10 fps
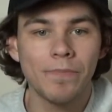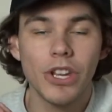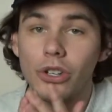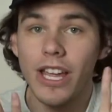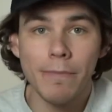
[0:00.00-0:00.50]

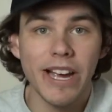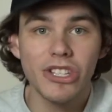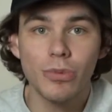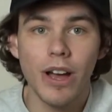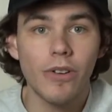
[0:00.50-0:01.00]
Your lip might
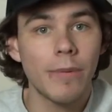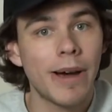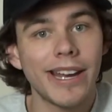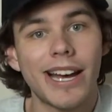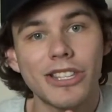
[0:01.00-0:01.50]
swell, it
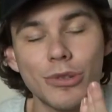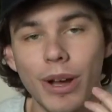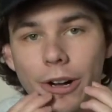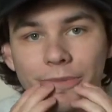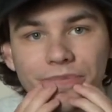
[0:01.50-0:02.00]
might not
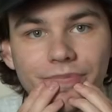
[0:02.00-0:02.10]
swell.